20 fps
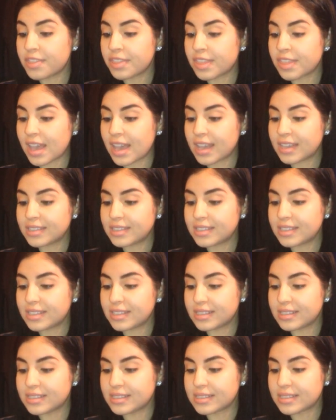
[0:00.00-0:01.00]
That
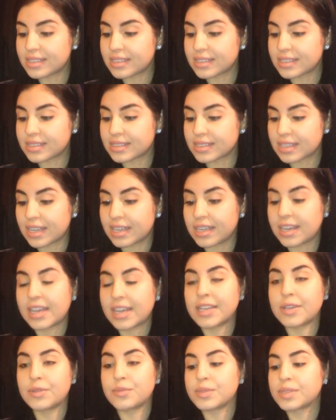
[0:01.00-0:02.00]
is insane,
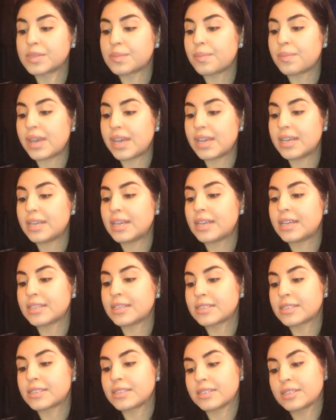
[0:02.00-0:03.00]
and it was made in
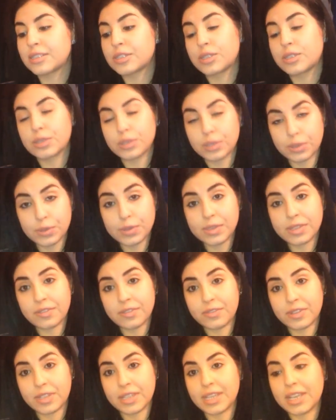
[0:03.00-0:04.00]

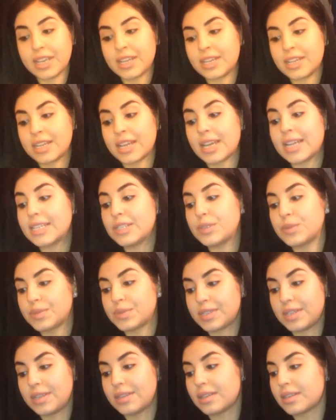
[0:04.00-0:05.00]
exclusively in New
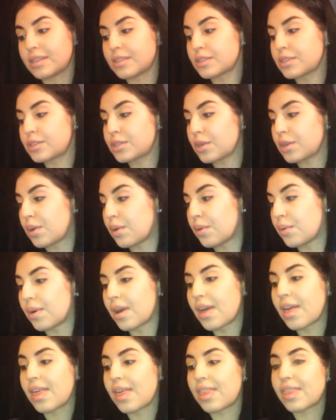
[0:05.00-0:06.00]
Zealand, so
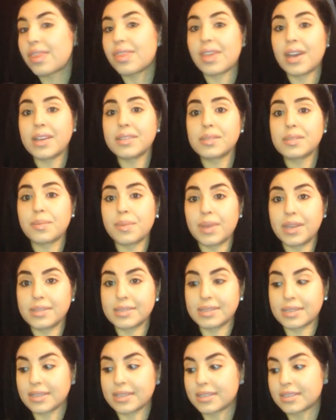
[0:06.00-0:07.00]
that's
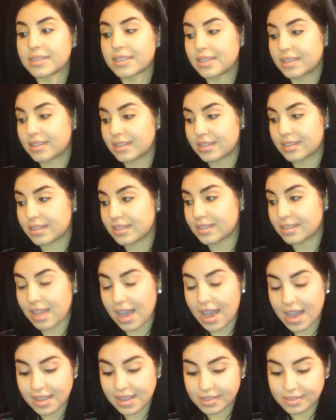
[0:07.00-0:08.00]
amazing.
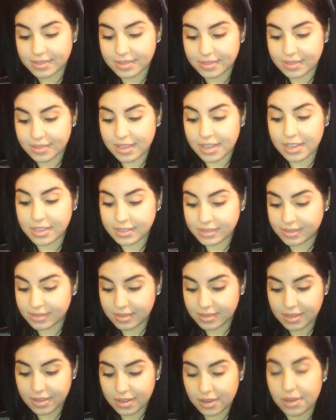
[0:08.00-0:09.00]
That it
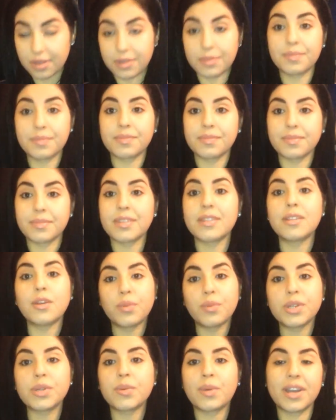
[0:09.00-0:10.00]
ugh, no
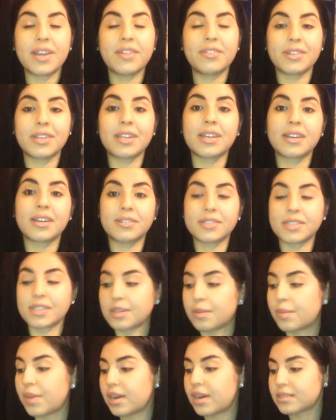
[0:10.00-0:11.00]
wonder why everything else in
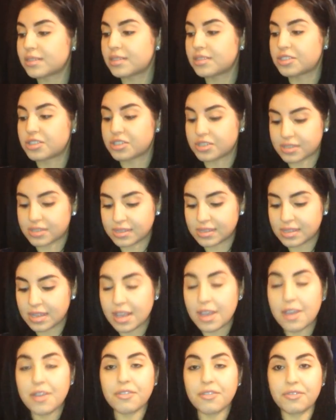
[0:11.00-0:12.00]
the box is just
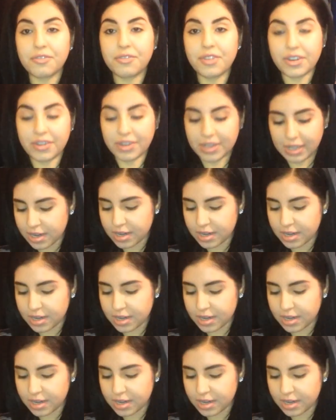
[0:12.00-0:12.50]
very light.